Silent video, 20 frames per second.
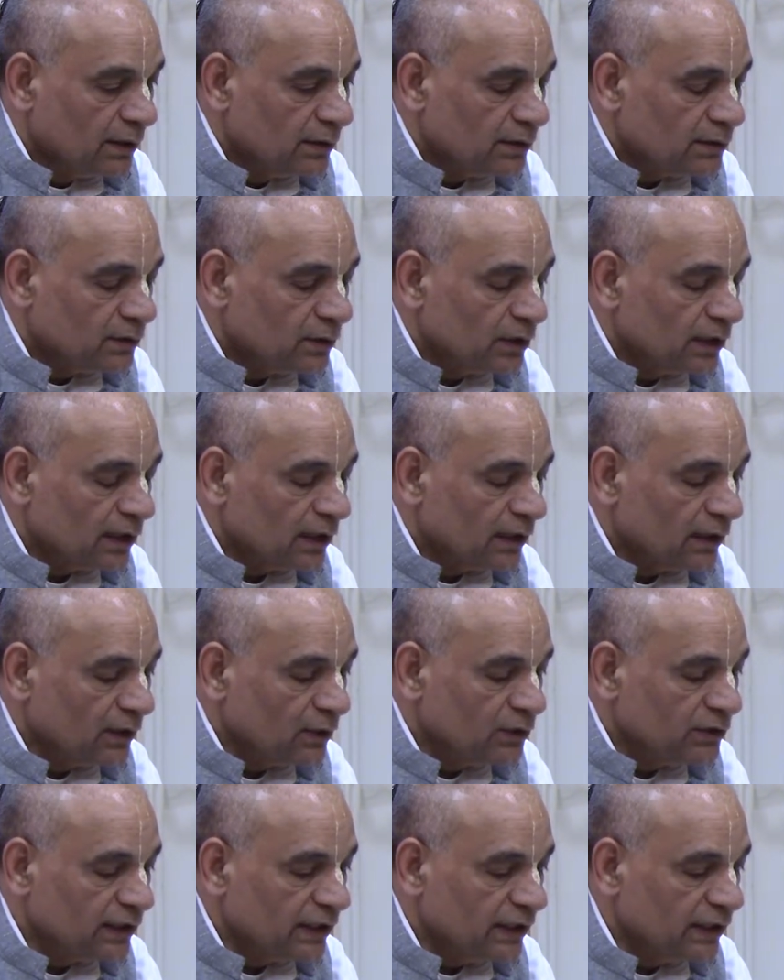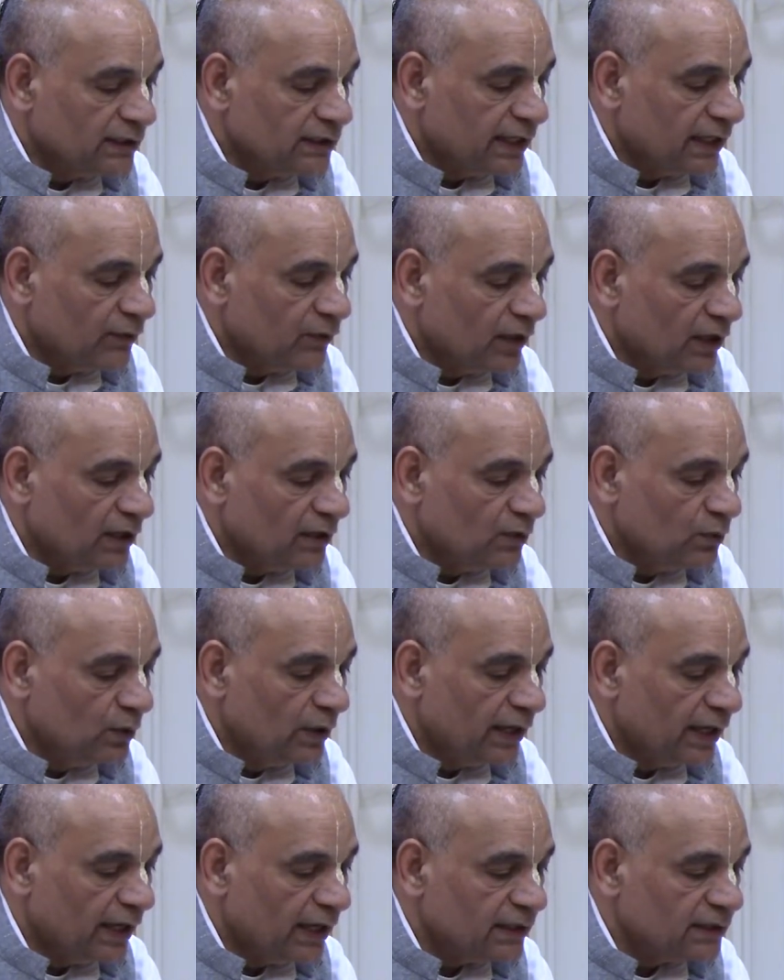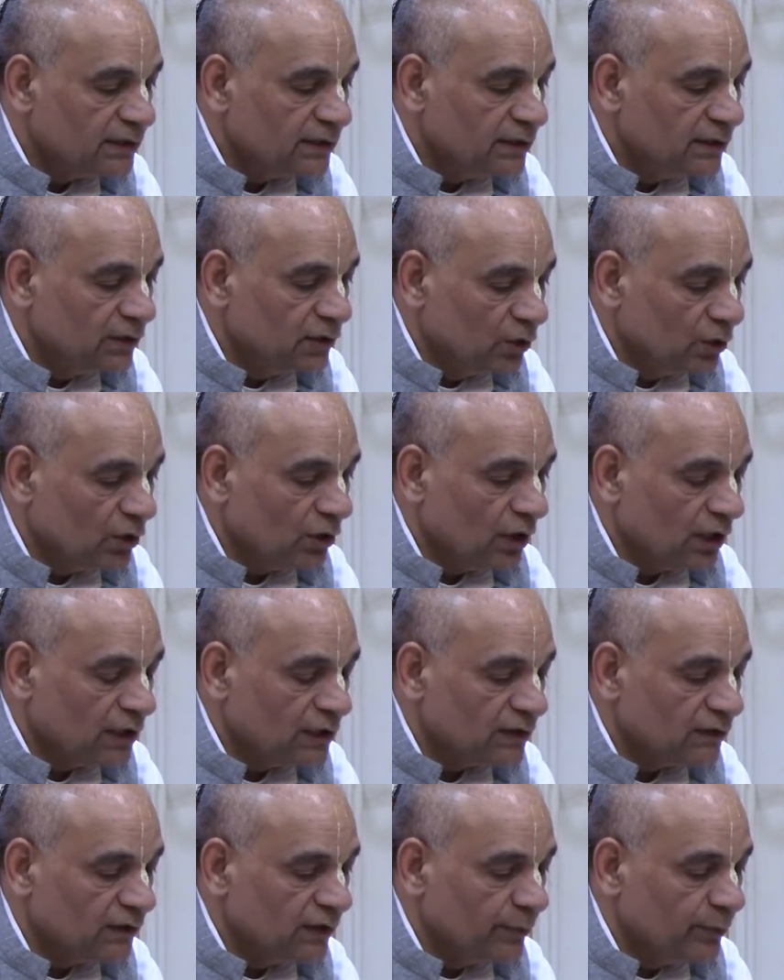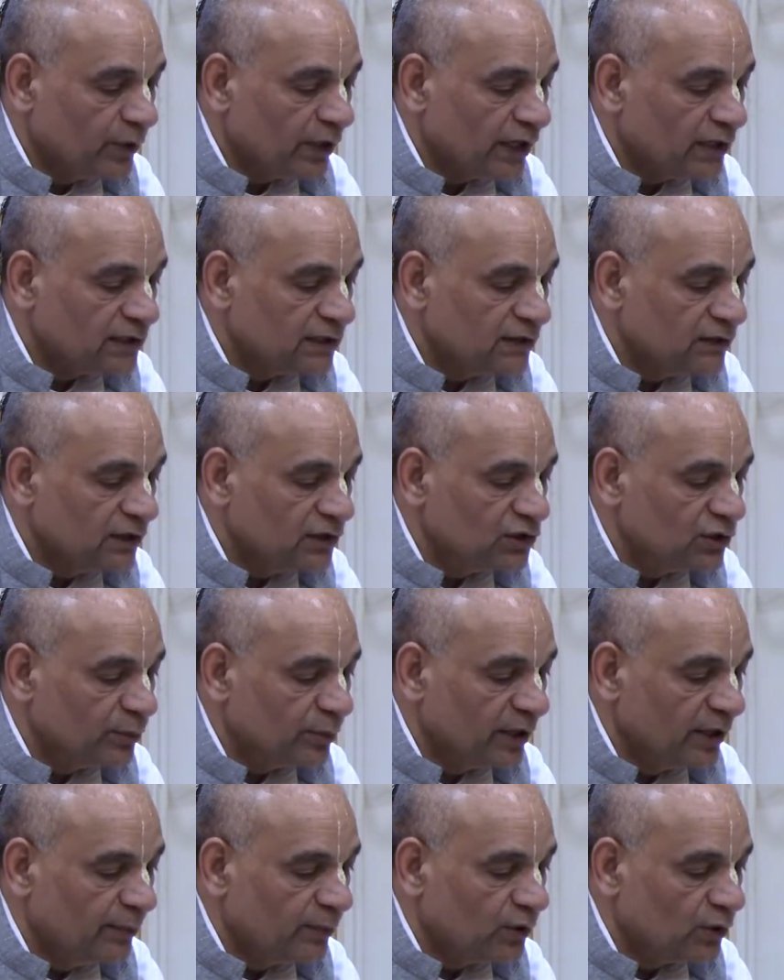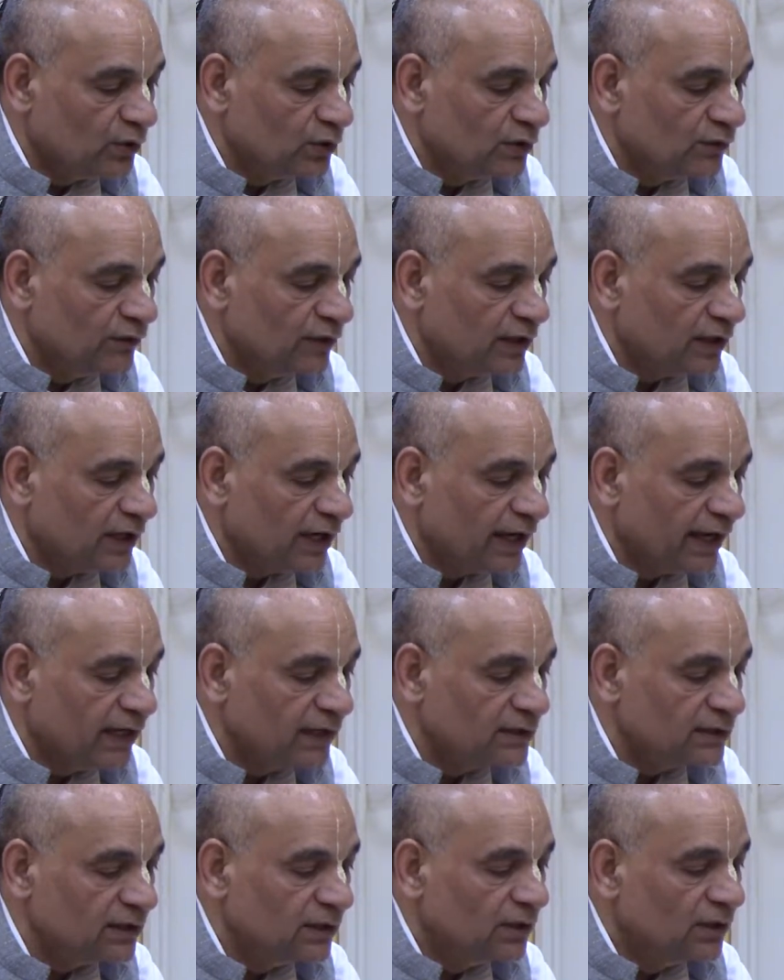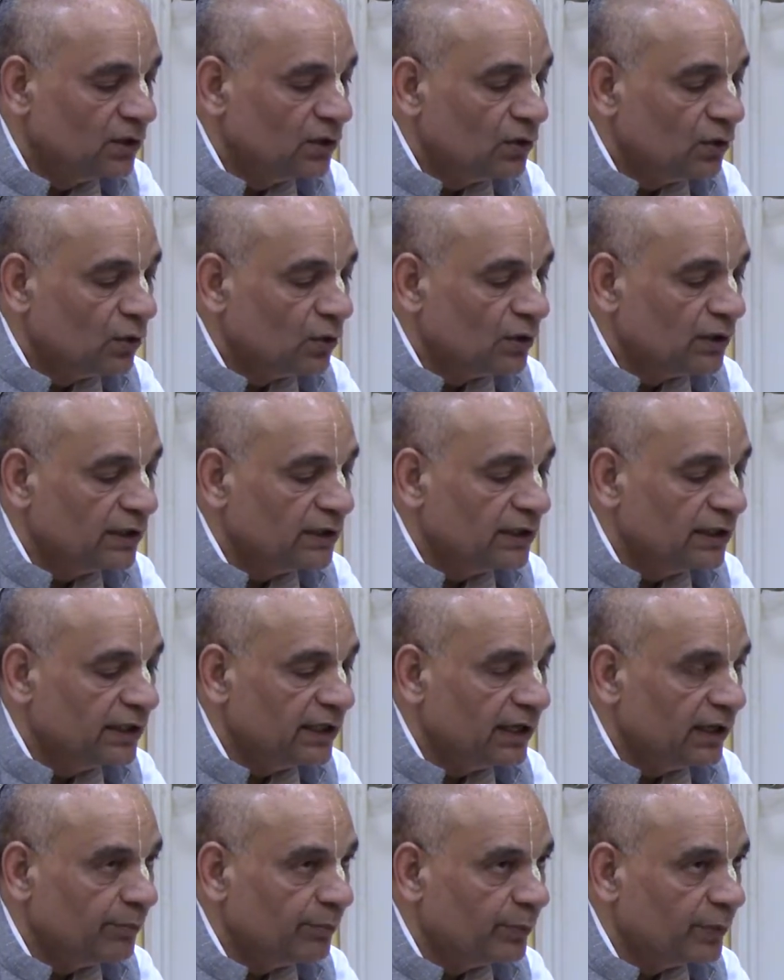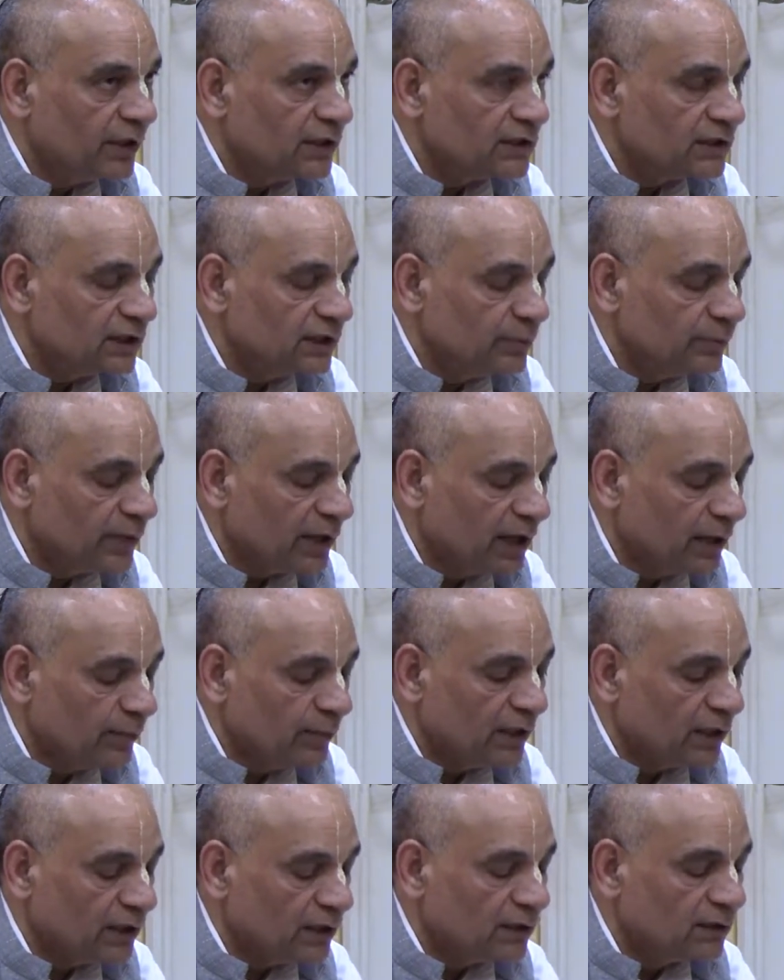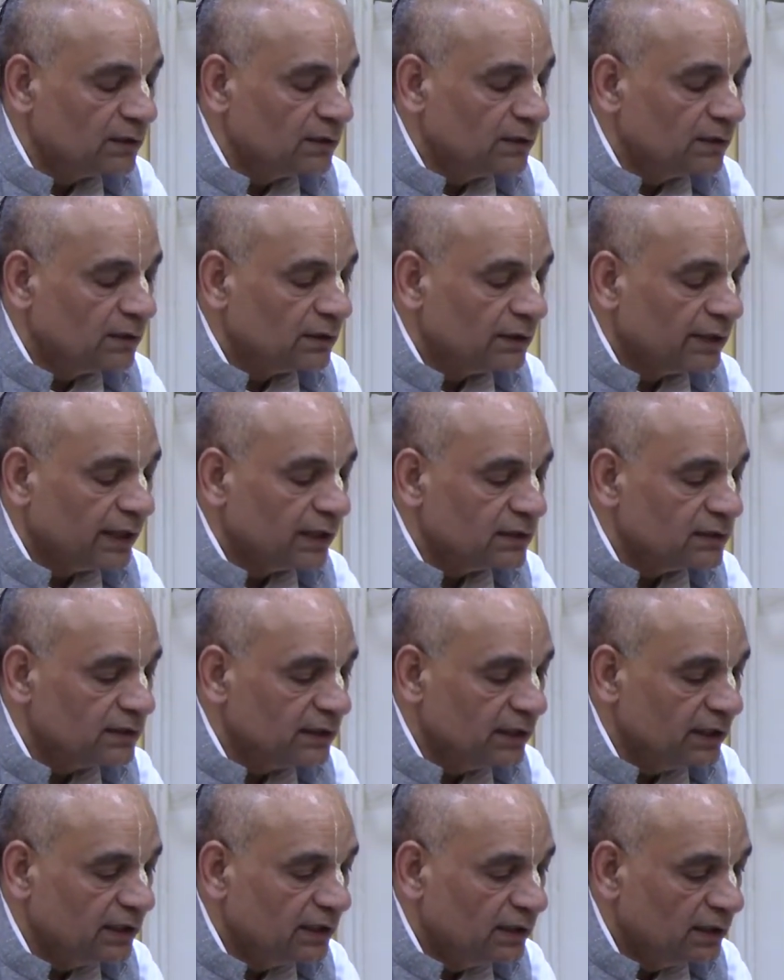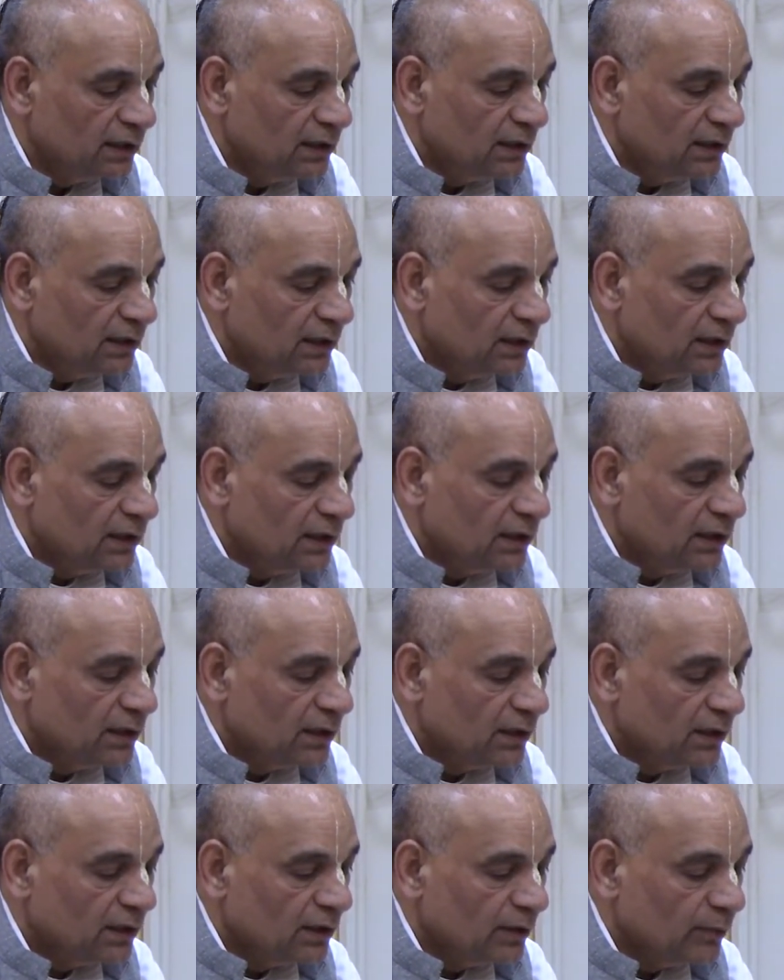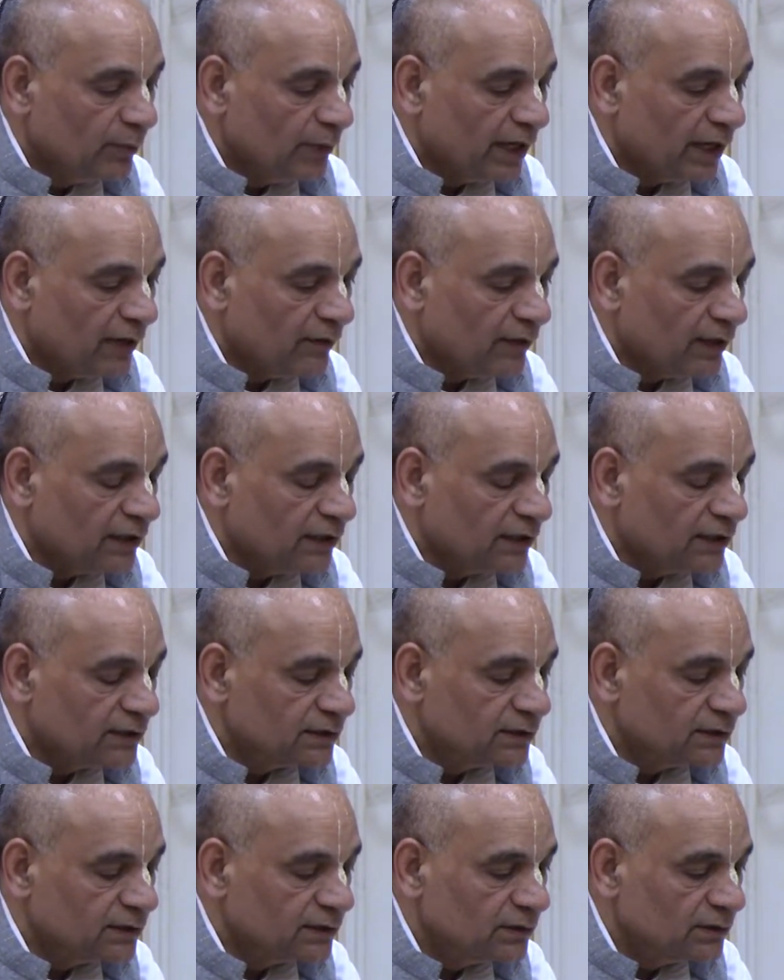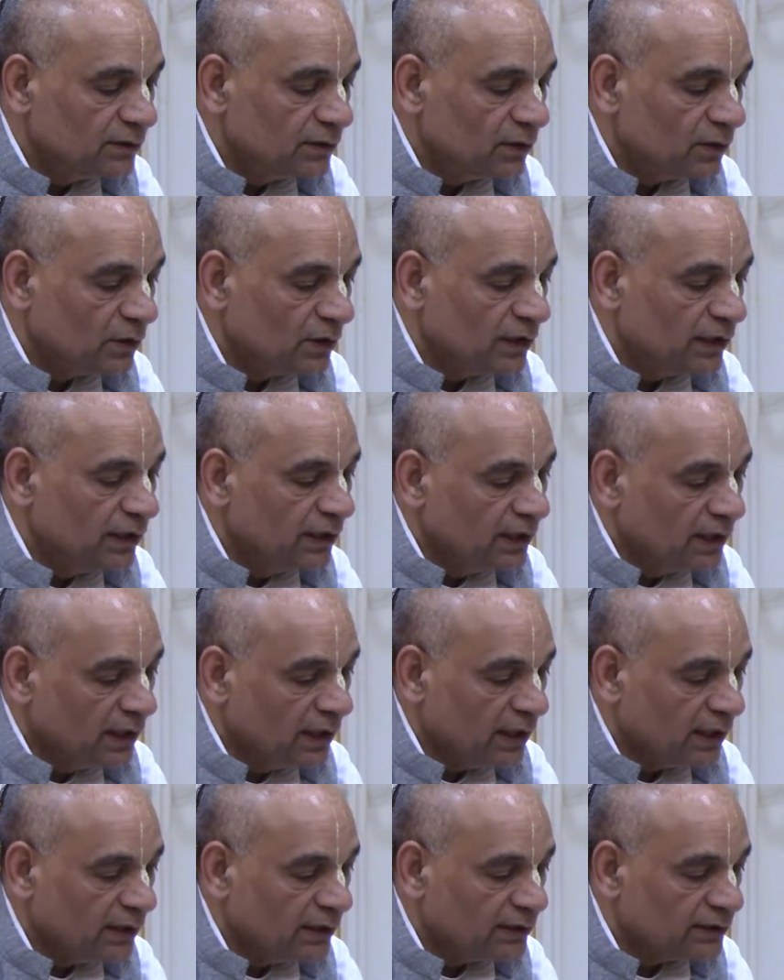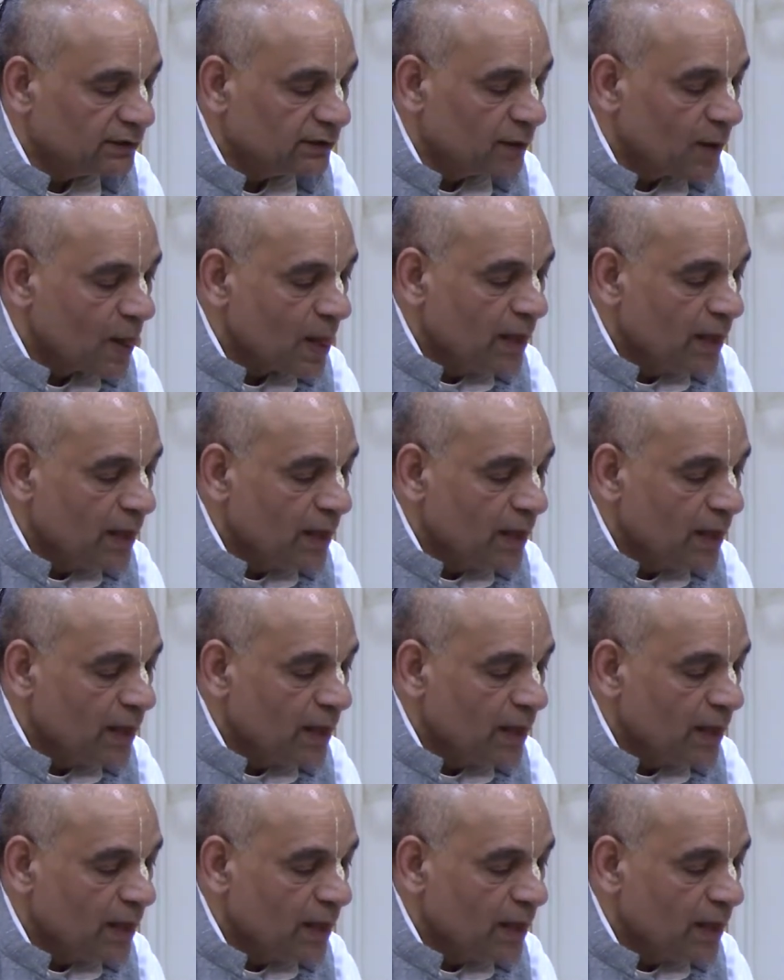So the conclusion is that one who has no knowledge of the potencies of the Supreme Truth will realize only the impersonal Brahman, that is the Mayavadis or the Gnanis.